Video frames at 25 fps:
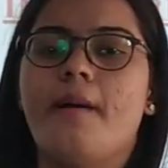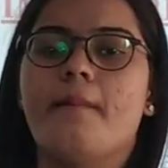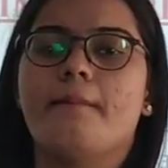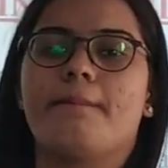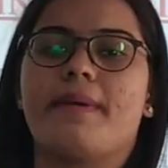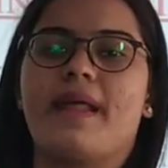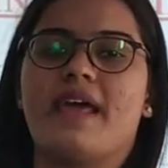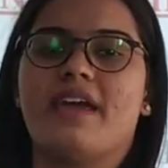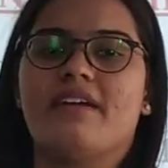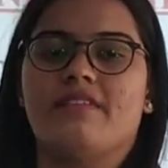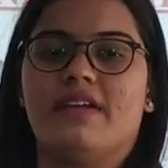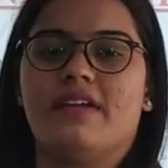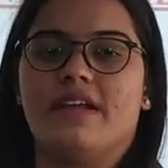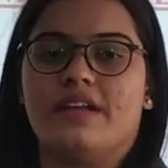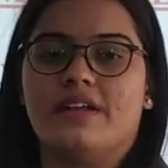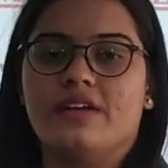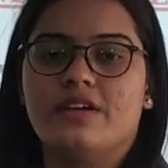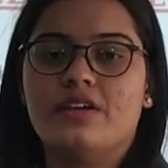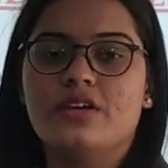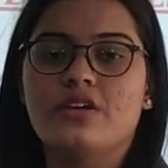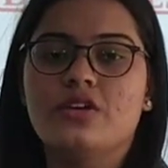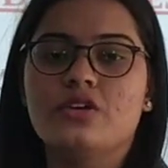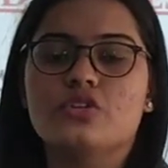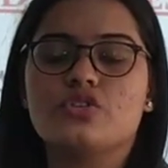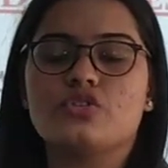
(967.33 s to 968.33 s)
private.
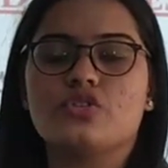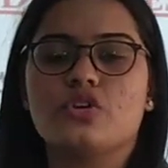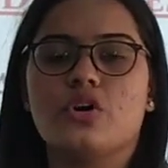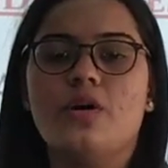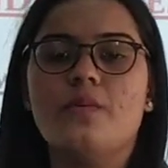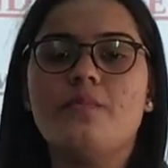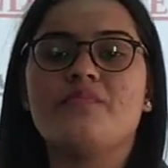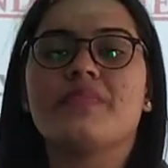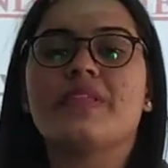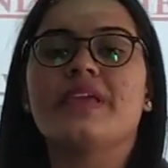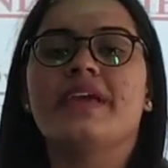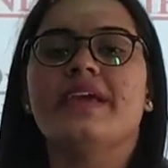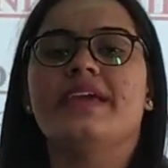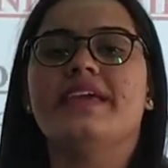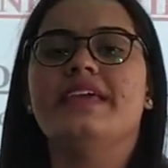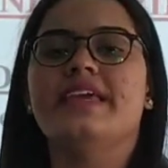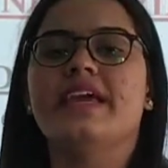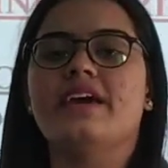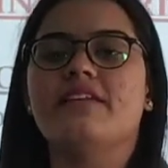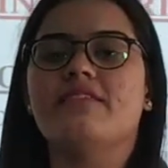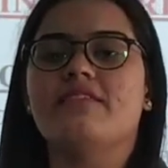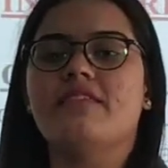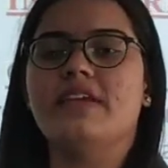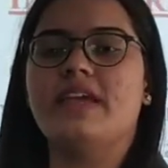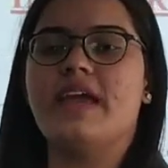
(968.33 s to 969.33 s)
So
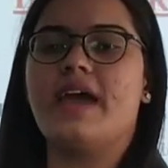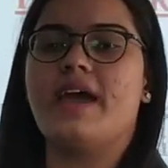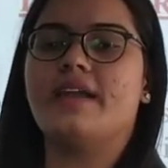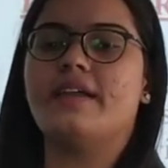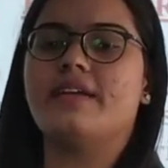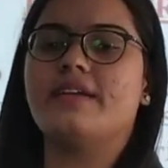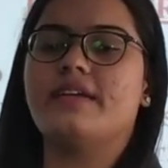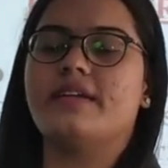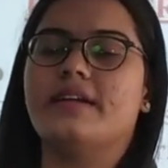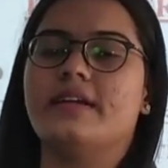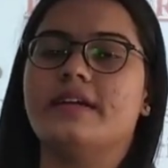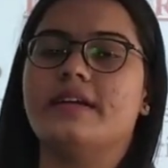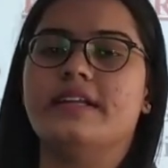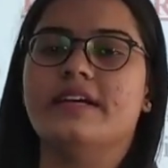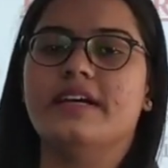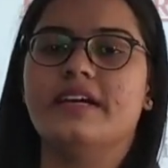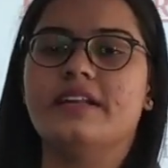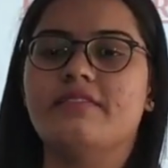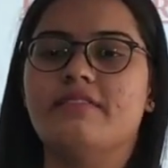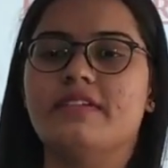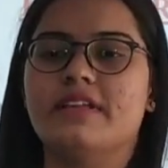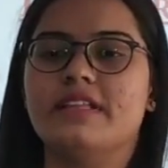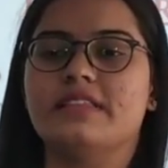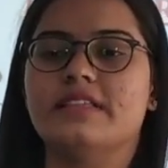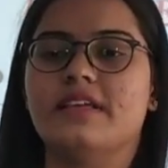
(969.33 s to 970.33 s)
here we are
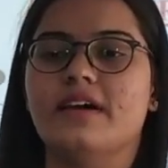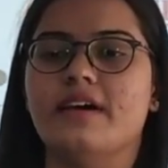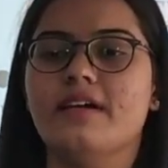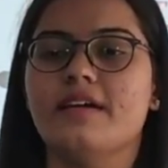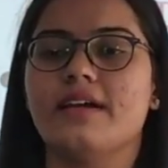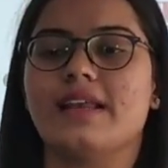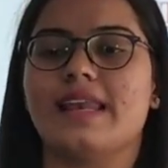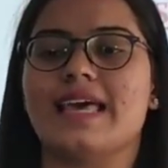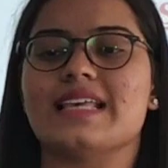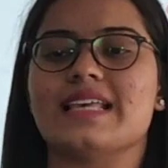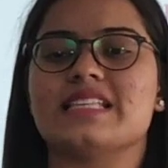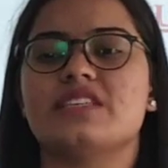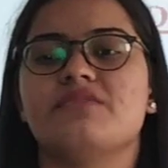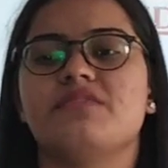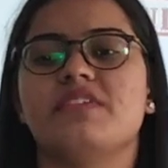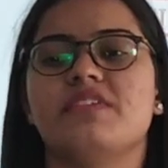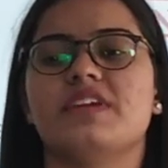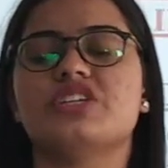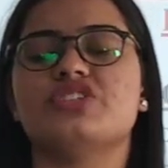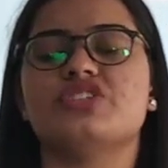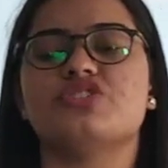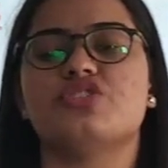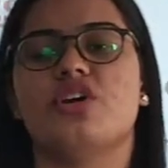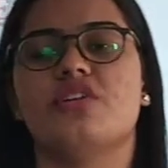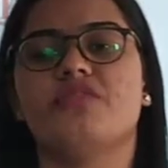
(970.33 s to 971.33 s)
done with the
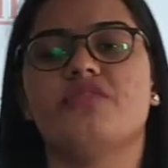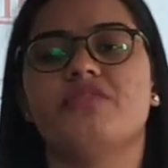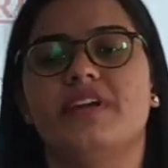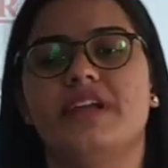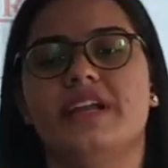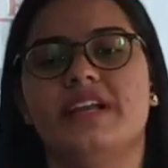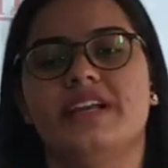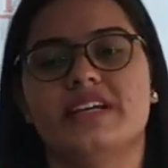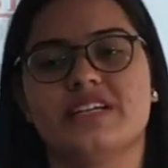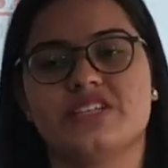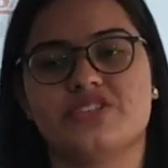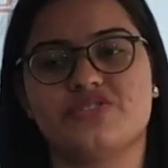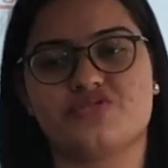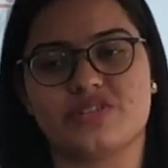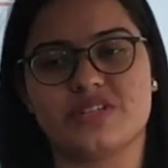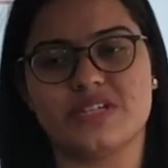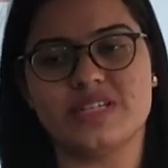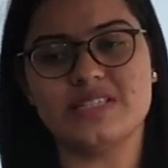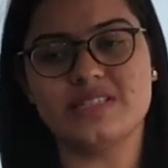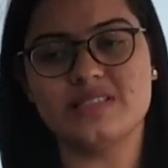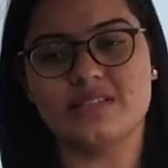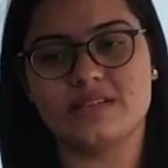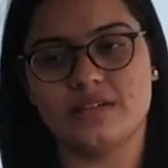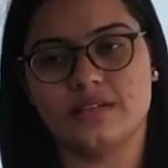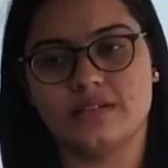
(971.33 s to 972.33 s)
classification of
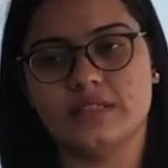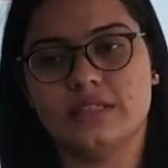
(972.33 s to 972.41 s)
industries.